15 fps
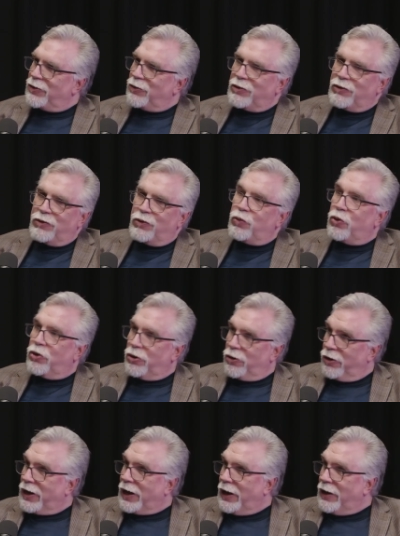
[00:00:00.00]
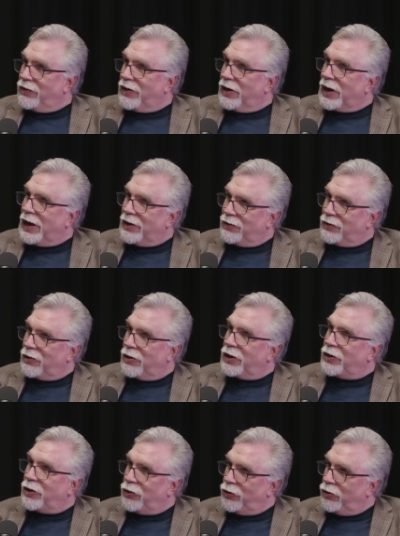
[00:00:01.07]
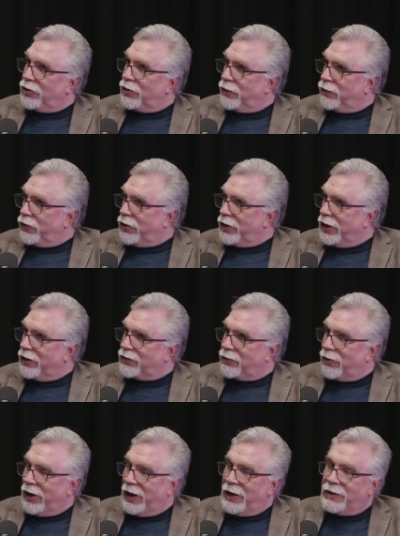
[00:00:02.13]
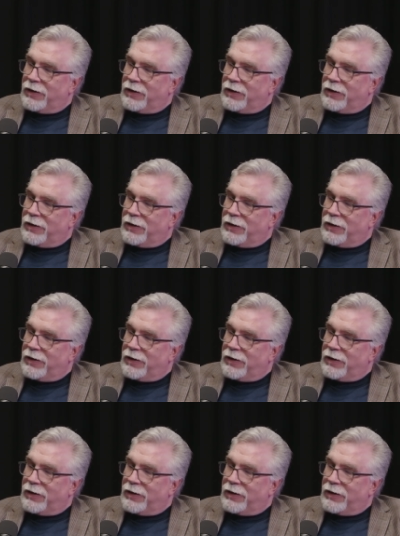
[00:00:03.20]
known as the Werner case that kind of started the nuclear verdicts, right?